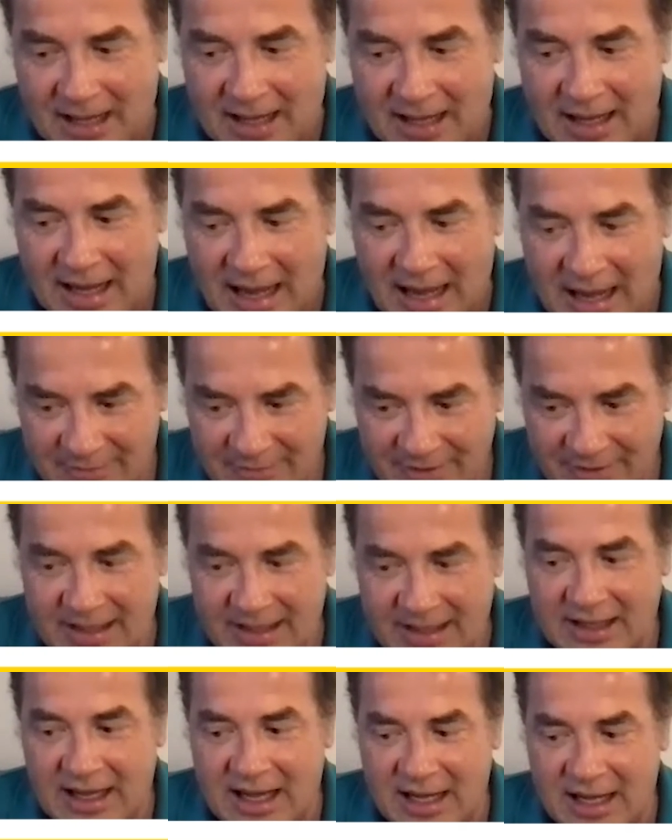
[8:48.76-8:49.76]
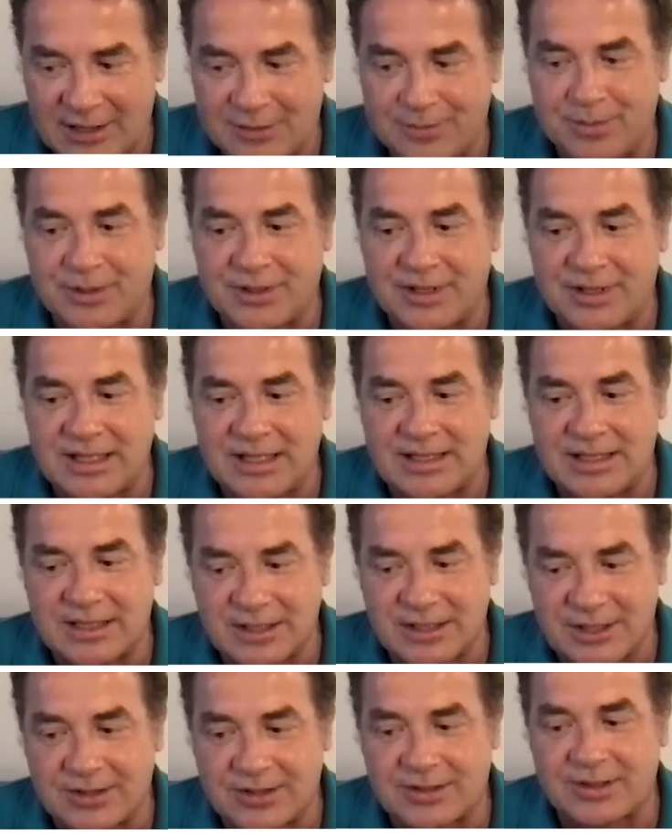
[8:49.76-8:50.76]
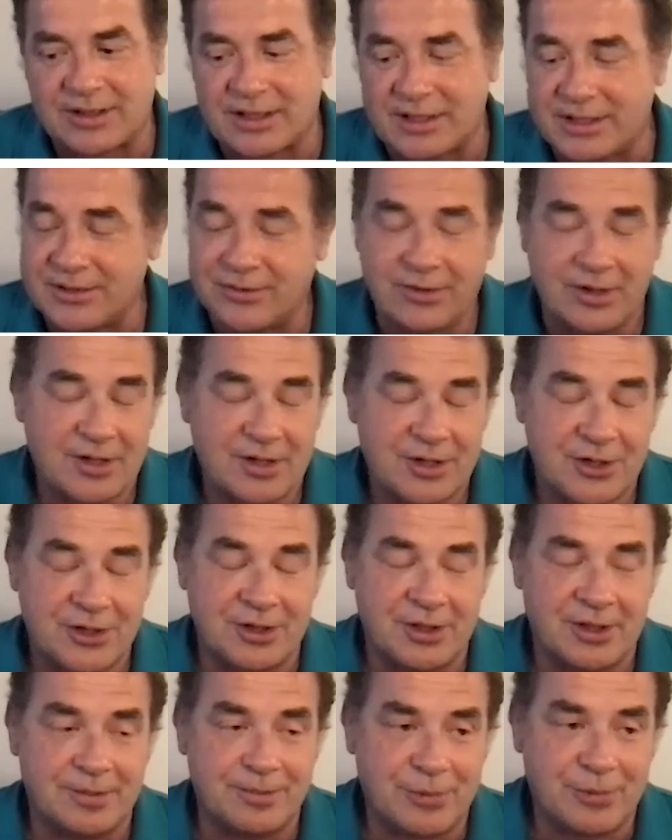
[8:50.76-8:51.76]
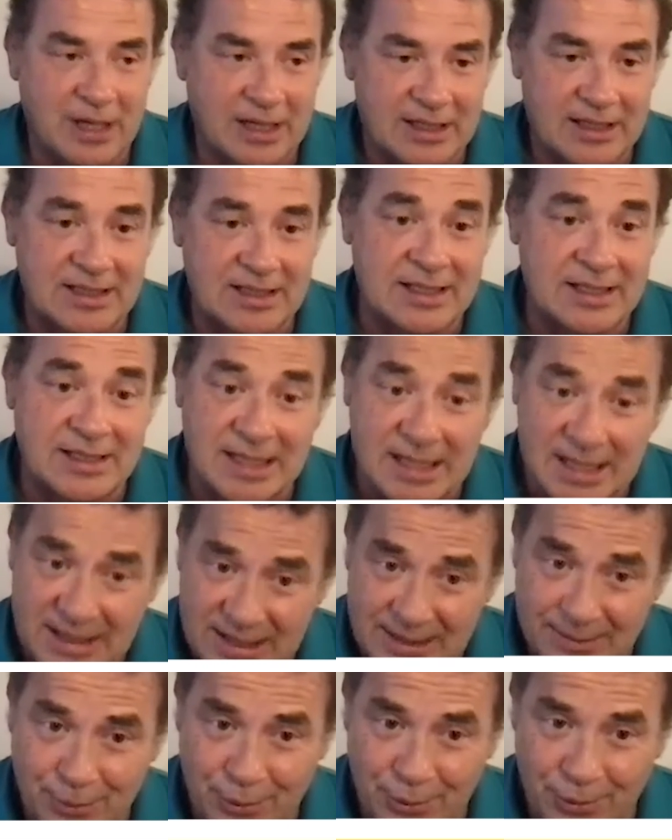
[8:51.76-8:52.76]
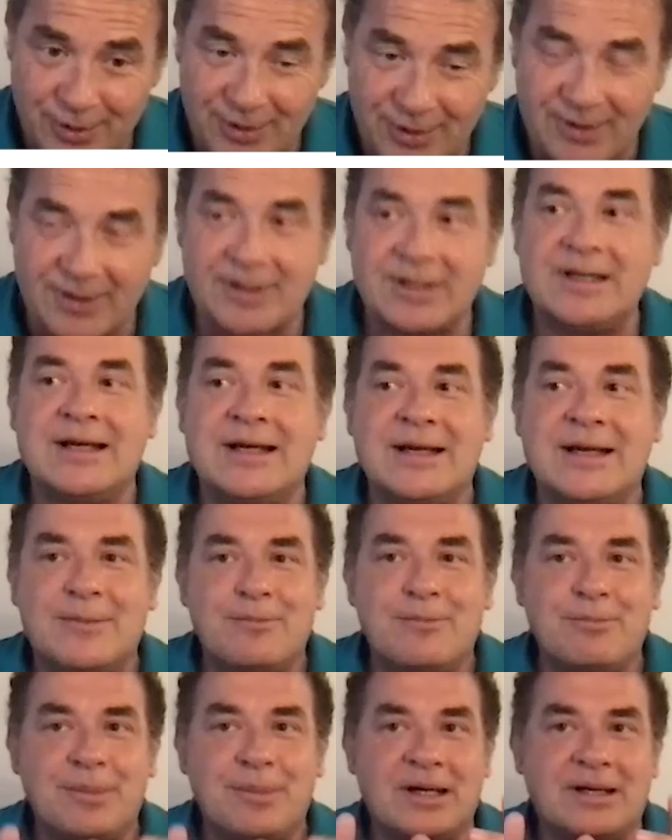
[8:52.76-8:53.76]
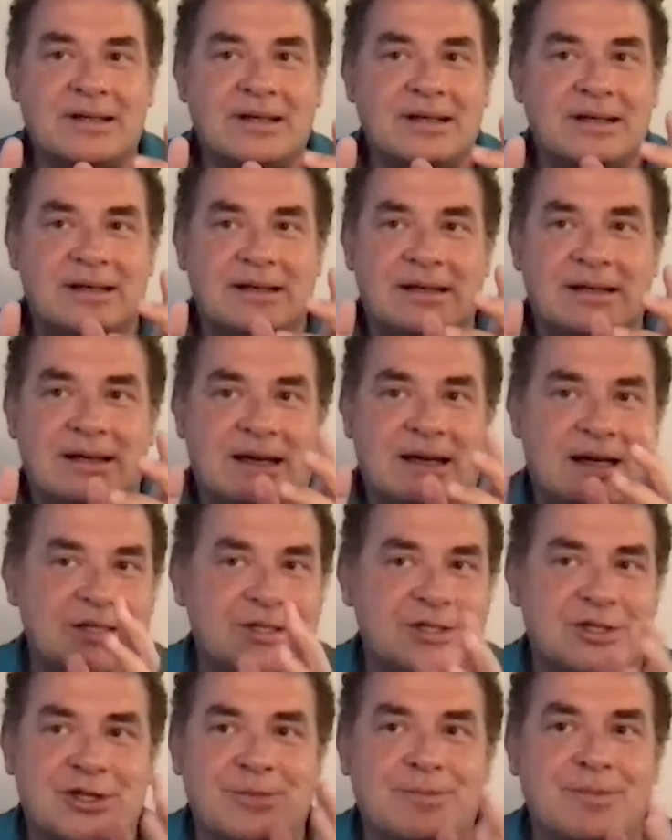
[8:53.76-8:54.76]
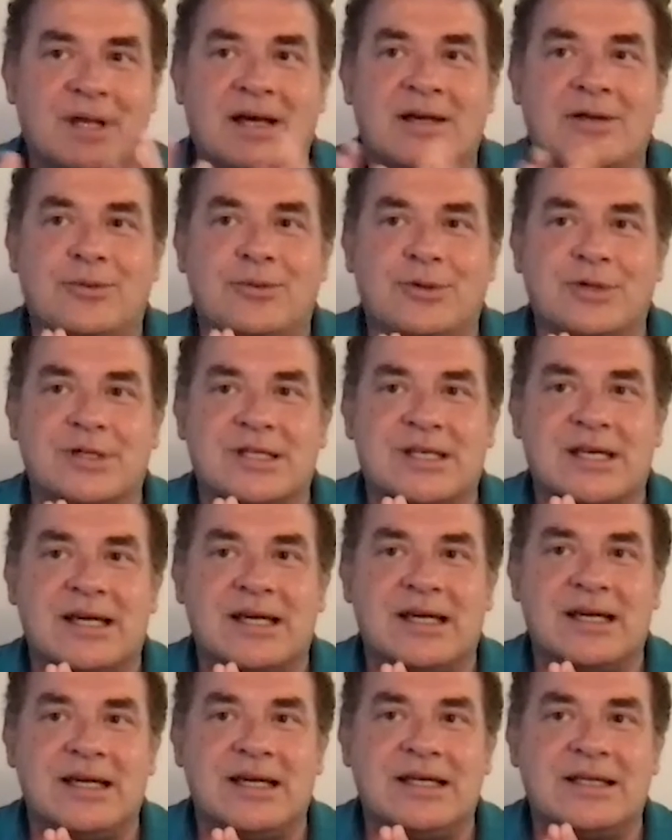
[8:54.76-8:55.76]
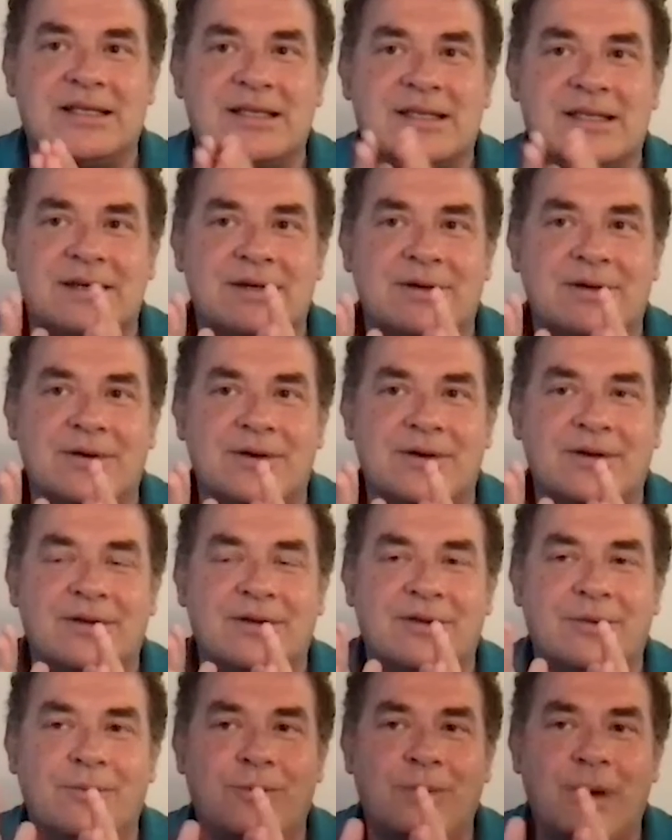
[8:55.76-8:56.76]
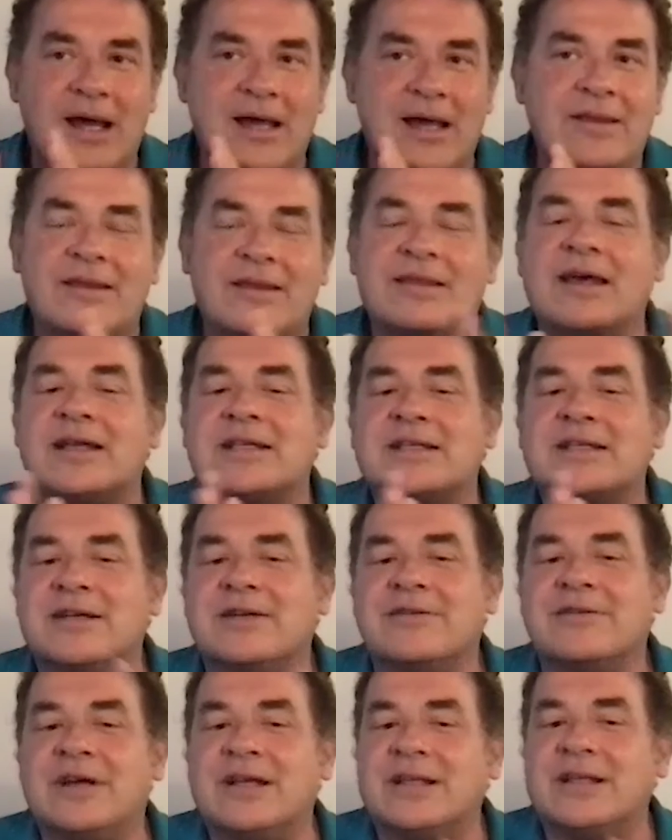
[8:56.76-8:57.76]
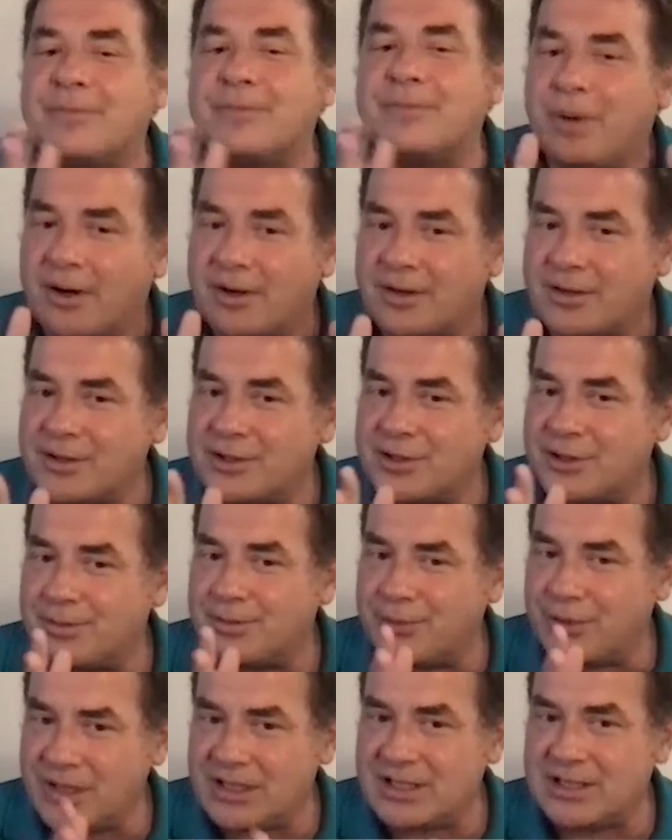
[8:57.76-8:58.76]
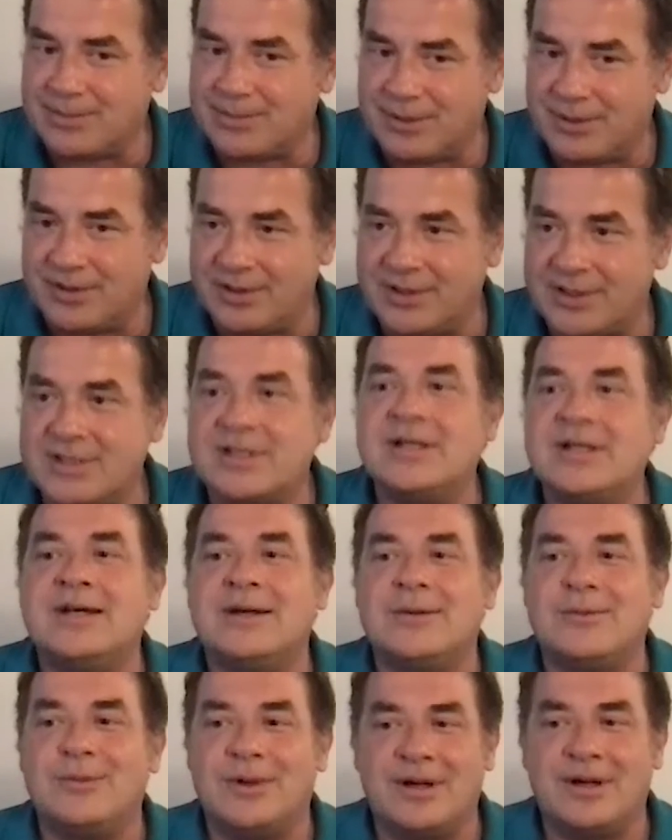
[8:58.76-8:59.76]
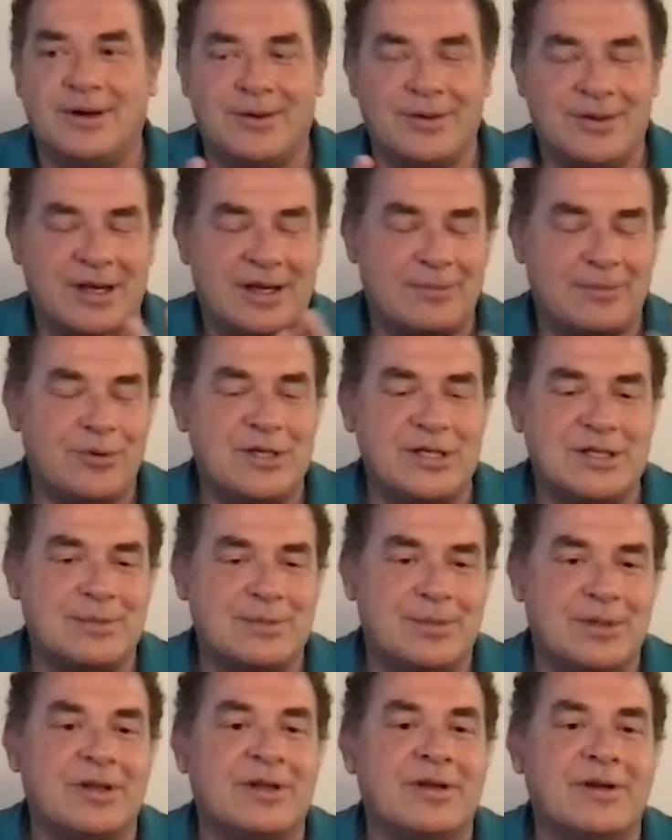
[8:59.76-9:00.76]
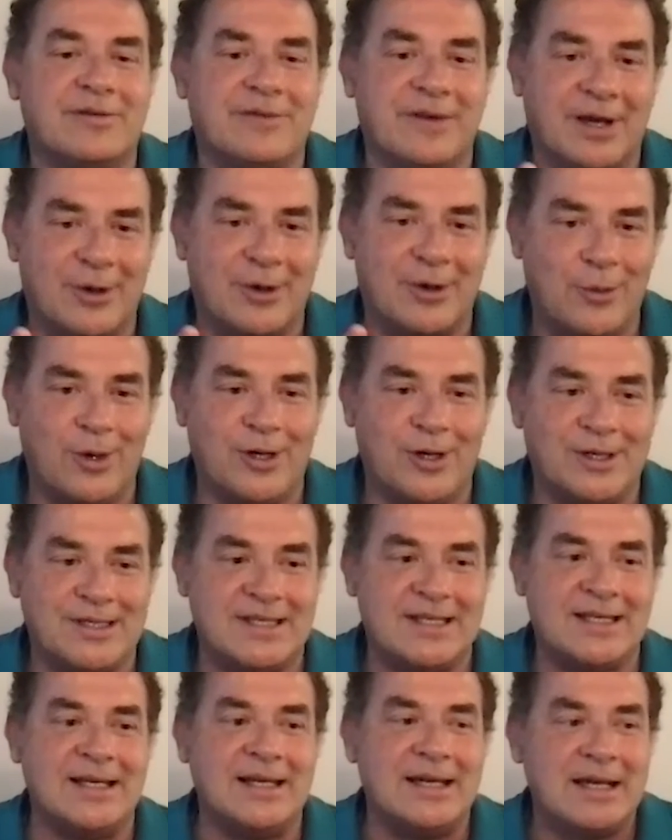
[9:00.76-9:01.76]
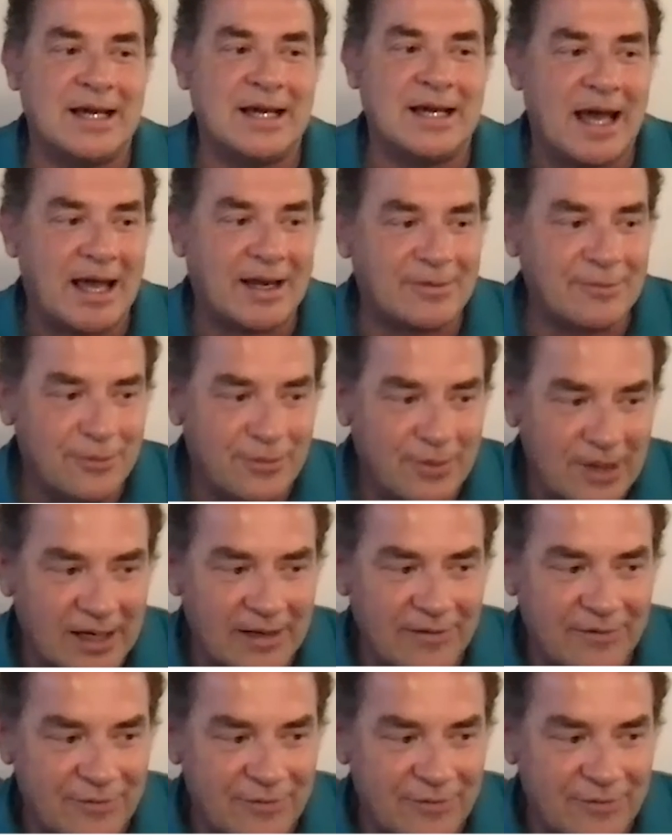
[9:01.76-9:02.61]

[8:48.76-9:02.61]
having expertise in certain instructional practices is important, but as Jim Knight would say, it's the way that that's conveyed, the partnership principles, where on that principle of equality, and really